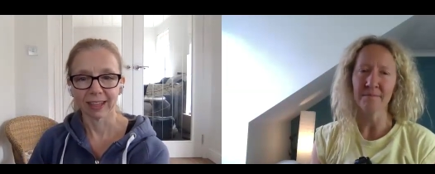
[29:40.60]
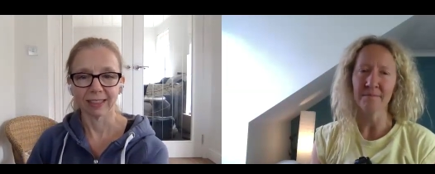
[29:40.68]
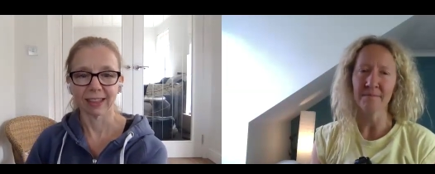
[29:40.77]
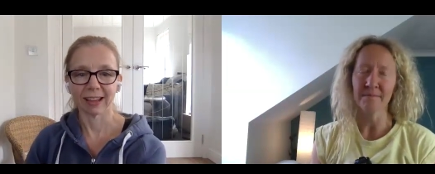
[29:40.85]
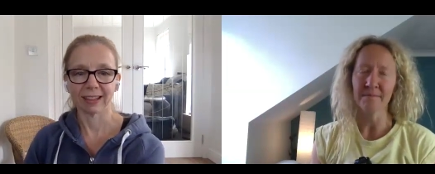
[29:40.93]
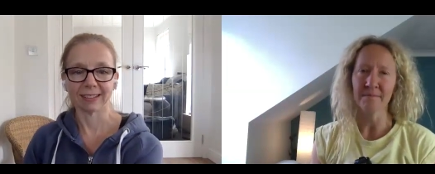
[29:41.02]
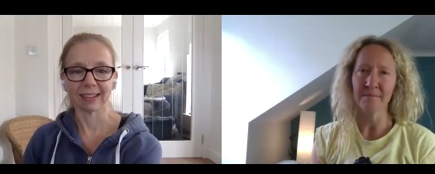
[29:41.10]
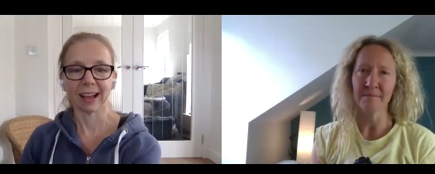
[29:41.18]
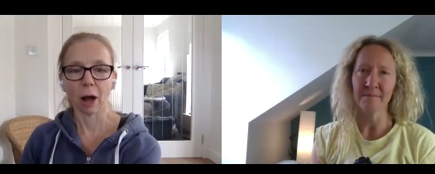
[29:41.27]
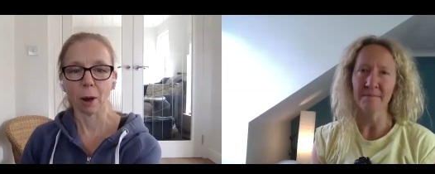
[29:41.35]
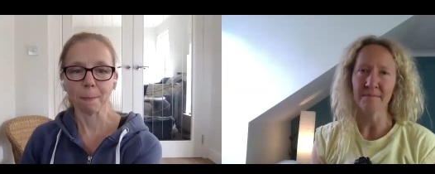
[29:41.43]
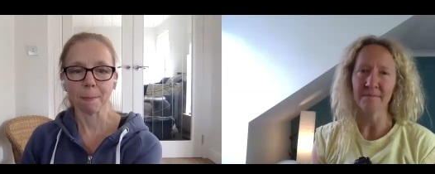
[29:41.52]
Speaker 1: Well, I think
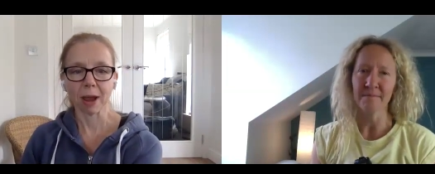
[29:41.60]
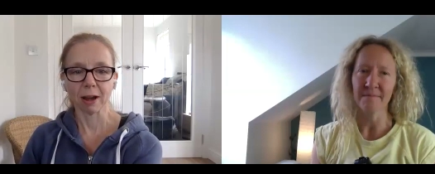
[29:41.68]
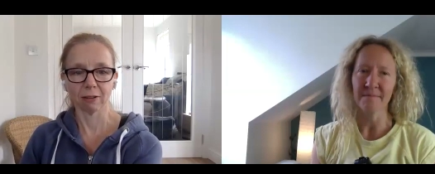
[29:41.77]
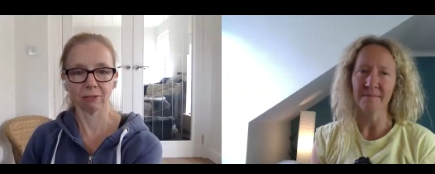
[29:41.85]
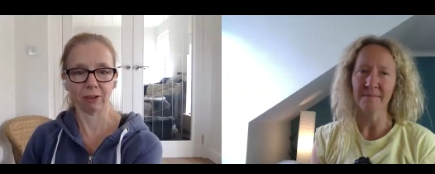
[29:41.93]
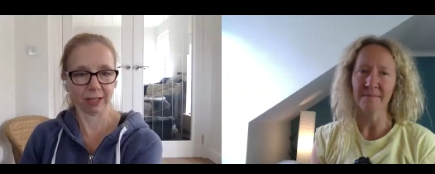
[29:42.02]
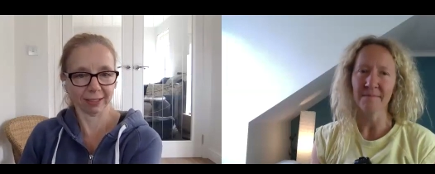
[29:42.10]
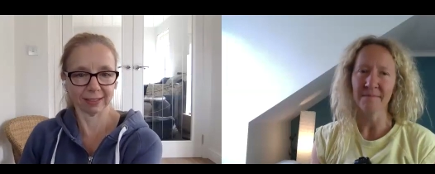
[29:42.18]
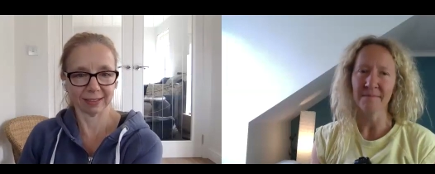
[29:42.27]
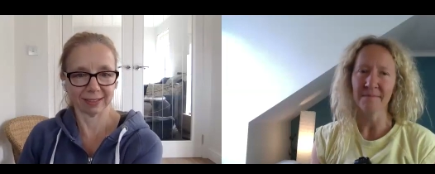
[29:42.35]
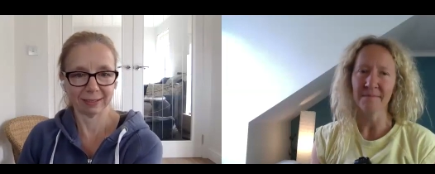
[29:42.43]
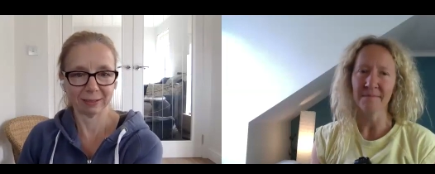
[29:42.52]
that is a
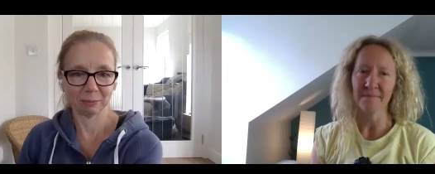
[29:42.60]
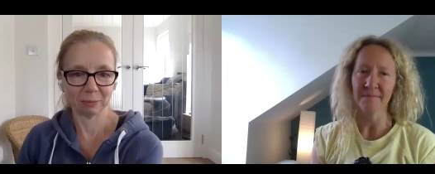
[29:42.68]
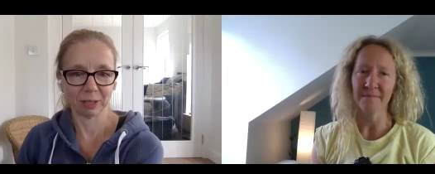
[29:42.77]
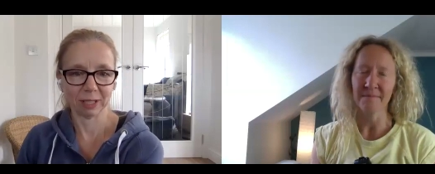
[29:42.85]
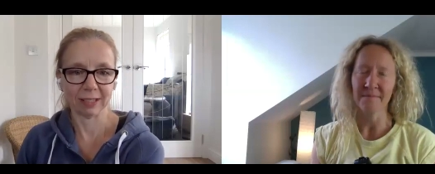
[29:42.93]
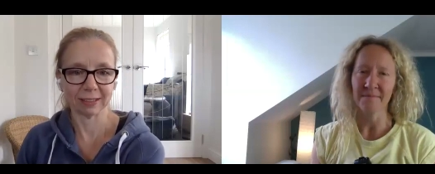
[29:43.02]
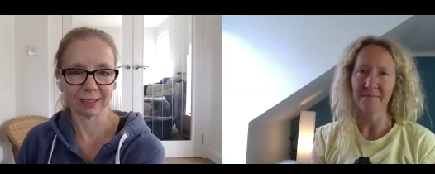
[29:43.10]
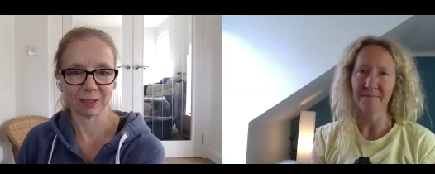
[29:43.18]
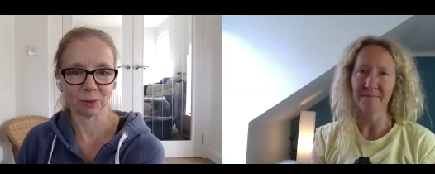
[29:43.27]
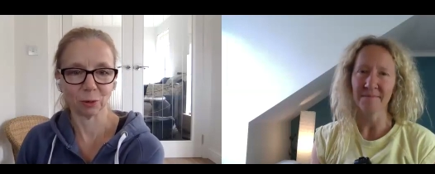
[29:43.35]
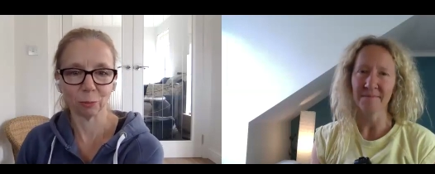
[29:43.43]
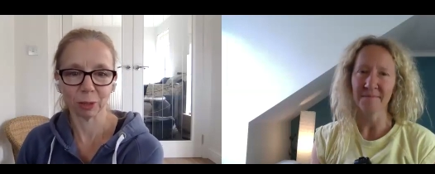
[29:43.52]
perfect
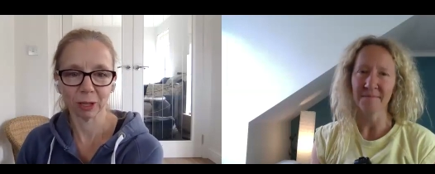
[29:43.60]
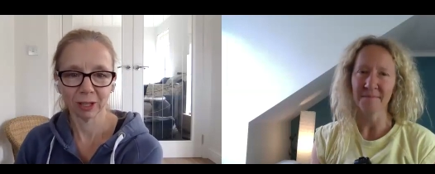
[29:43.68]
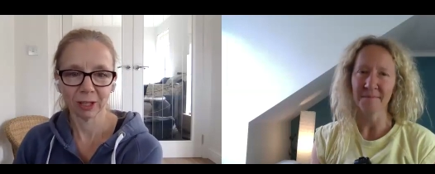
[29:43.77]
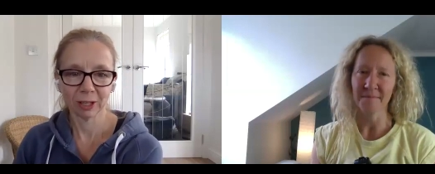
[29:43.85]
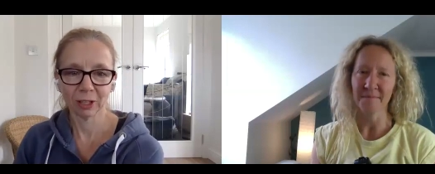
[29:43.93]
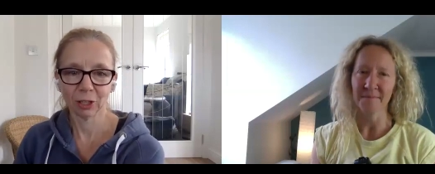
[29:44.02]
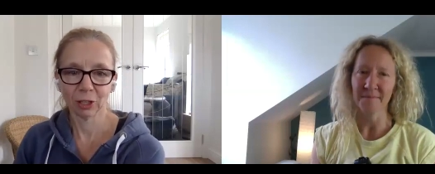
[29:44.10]
place to stop.